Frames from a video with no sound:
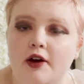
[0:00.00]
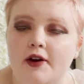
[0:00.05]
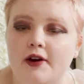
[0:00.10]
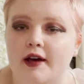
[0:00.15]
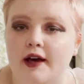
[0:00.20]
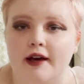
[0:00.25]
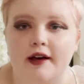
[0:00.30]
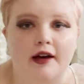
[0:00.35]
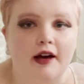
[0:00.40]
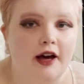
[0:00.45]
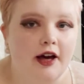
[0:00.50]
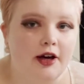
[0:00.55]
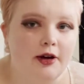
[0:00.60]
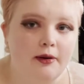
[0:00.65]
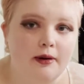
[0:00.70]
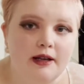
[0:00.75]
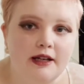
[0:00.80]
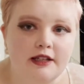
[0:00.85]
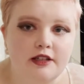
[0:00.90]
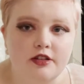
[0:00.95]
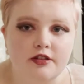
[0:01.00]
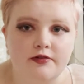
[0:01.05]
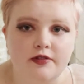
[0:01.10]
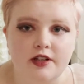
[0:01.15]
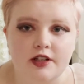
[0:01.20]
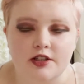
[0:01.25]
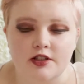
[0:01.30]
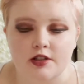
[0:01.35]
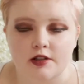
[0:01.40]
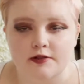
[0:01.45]
Okay, I quickly just
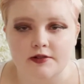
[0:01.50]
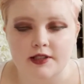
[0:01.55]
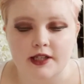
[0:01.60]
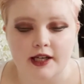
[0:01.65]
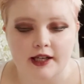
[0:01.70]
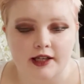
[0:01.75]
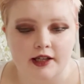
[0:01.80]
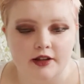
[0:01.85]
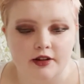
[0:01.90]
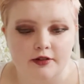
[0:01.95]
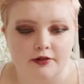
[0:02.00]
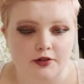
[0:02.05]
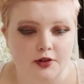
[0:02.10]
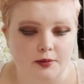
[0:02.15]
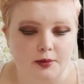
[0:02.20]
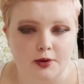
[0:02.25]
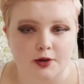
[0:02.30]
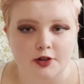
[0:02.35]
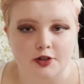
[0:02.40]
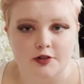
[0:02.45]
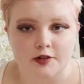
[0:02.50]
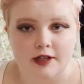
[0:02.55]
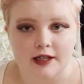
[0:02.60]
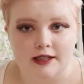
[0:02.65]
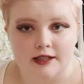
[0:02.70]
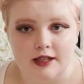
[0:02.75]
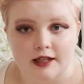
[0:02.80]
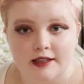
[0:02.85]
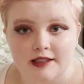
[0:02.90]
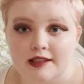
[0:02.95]
finished off taking the few portraits
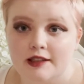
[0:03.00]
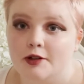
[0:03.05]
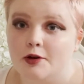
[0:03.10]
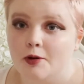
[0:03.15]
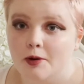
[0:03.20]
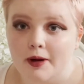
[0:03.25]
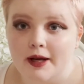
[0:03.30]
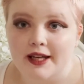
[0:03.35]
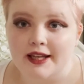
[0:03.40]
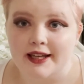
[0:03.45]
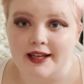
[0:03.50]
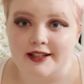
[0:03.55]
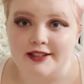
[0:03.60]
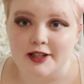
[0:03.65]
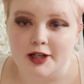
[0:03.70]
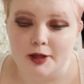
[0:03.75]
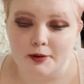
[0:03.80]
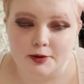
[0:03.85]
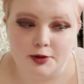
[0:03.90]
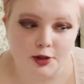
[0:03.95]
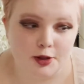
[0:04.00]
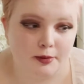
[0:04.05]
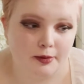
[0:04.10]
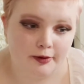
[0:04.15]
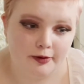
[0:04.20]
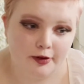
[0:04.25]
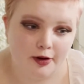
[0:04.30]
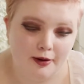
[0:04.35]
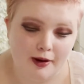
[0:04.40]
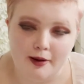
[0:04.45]
I didn't quite get time to
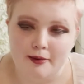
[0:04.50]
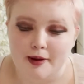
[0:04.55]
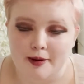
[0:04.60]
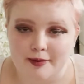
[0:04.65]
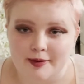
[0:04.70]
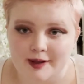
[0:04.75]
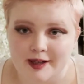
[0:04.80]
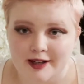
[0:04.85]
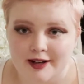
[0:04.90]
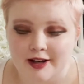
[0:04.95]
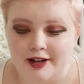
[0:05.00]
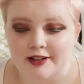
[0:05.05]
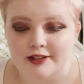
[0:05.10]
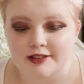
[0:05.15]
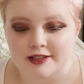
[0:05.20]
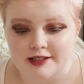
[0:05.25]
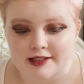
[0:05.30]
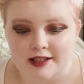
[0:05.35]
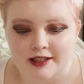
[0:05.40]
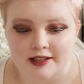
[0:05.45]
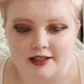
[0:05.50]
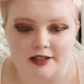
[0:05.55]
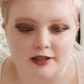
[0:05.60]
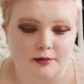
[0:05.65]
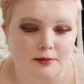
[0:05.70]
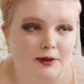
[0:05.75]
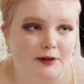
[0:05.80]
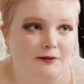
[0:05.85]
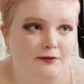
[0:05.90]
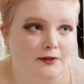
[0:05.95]
before my memory card decided to
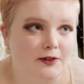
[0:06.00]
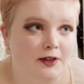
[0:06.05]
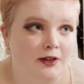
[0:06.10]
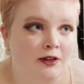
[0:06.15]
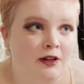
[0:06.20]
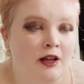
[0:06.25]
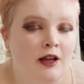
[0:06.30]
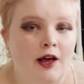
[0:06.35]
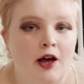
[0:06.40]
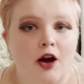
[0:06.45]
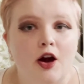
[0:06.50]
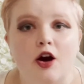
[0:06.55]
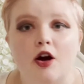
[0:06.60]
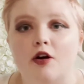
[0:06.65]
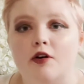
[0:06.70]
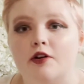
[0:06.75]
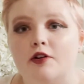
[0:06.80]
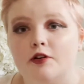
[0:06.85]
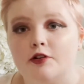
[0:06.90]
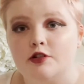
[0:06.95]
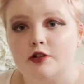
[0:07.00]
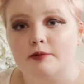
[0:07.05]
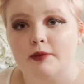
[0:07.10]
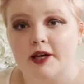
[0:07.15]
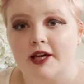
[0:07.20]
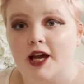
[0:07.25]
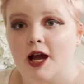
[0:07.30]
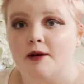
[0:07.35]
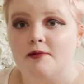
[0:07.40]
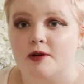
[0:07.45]
be full. Oh, and also my
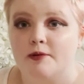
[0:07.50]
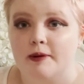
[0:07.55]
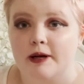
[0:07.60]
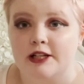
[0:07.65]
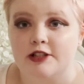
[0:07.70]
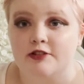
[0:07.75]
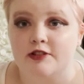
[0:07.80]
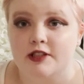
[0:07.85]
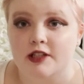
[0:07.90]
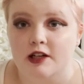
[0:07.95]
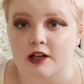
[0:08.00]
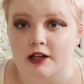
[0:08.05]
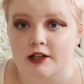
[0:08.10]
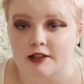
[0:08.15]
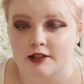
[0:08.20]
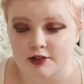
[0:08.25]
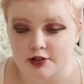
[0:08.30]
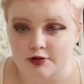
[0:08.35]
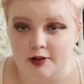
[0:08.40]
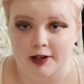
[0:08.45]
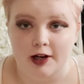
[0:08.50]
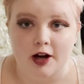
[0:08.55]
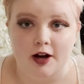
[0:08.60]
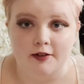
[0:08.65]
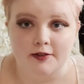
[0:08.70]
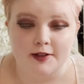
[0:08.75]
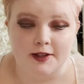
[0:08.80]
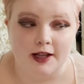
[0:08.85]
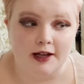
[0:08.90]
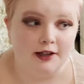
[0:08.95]
camera battery died straight
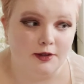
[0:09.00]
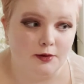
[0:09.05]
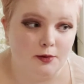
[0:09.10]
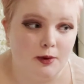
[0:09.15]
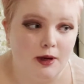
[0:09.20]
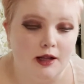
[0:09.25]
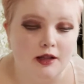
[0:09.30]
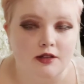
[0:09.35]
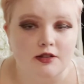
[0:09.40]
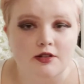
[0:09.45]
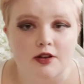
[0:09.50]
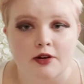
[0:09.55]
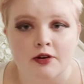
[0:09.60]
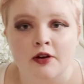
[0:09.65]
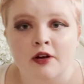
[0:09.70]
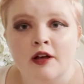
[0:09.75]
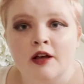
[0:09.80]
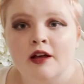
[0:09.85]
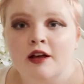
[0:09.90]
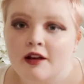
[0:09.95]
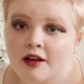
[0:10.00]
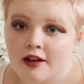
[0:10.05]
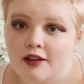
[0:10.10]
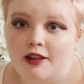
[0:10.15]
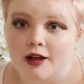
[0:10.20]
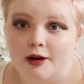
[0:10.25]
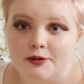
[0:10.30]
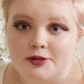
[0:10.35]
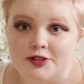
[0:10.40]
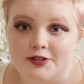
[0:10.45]
after that well, so
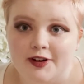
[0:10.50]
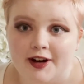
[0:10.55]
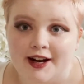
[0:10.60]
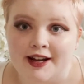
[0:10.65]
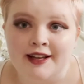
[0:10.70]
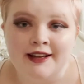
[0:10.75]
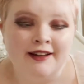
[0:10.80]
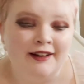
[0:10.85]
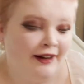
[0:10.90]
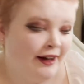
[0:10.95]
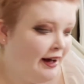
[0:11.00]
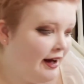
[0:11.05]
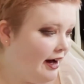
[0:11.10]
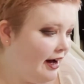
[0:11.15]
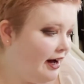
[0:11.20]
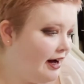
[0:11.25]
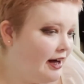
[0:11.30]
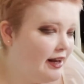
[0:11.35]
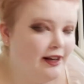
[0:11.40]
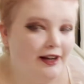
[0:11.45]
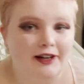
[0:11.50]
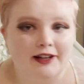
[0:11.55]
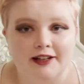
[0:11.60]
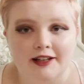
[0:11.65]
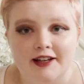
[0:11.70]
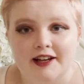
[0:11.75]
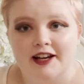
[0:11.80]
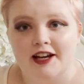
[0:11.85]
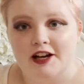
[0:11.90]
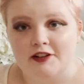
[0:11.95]
that was great. Luckily
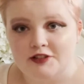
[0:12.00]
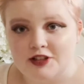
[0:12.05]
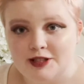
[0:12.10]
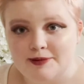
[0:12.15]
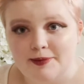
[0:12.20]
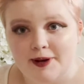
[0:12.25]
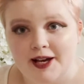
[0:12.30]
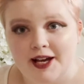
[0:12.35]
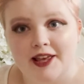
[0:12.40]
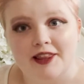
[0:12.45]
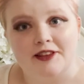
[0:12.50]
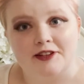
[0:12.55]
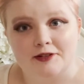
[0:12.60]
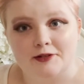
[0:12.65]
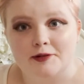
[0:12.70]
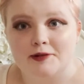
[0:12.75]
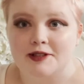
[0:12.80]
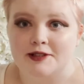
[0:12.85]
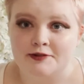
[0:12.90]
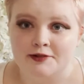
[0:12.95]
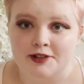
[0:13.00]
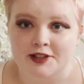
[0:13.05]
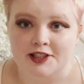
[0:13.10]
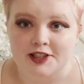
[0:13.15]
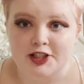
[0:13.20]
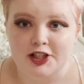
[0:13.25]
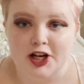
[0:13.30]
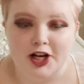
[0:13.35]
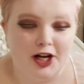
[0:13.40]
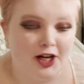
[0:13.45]
I have a spare that's always fully
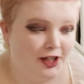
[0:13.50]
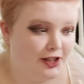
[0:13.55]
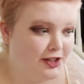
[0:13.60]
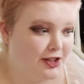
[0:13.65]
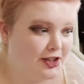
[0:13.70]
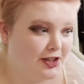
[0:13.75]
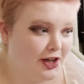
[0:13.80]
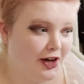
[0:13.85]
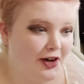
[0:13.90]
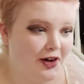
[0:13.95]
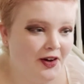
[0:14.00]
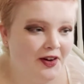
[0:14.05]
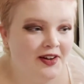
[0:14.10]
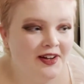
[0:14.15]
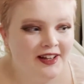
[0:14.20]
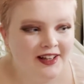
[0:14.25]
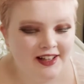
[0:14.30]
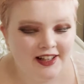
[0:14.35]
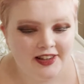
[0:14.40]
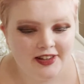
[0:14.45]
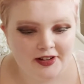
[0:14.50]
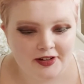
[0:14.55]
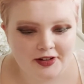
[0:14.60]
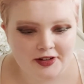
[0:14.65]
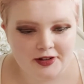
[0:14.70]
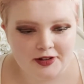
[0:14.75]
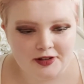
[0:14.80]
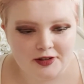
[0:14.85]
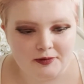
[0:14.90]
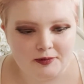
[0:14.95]
charged, so not a
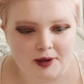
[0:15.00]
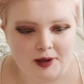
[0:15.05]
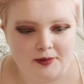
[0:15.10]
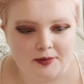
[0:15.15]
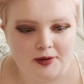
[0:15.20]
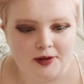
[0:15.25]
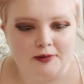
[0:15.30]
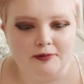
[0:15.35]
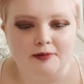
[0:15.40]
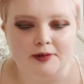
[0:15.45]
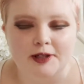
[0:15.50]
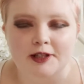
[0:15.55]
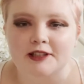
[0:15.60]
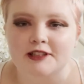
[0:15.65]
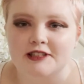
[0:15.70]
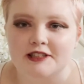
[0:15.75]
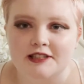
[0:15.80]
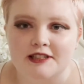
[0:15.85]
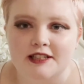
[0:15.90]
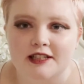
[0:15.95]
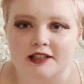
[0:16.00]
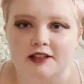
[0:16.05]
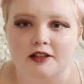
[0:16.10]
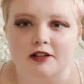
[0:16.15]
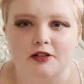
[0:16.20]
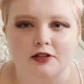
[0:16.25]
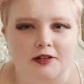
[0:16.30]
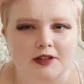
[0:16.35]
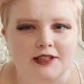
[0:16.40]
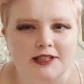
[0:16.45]
huge problem, but still
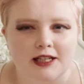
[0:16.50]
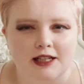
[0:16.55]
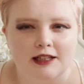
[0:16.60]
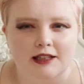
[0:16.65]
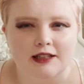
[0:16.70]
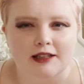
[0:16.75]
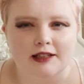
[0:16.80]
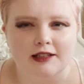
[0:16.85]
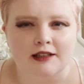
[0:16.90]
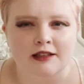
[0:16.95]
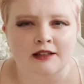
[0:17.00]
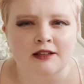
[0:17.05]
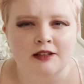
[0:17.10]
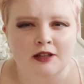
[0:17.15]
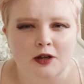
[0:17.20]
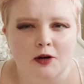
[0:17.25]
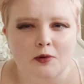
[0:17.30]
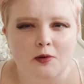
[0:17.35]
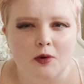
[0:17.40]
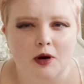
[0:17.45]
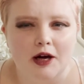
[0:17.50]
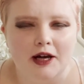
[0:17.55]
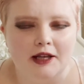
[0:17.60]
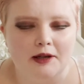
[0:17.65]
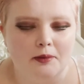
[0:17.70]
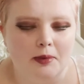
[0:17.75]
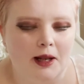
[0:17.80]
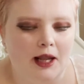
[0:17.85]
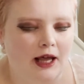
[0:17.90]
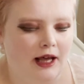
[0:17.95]
not exactly what I
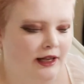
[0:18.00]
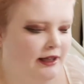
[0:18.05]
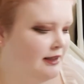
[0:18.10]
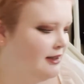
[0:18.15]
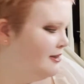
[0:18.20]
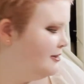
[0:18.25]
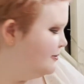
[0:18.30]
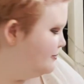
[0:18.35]
had planned.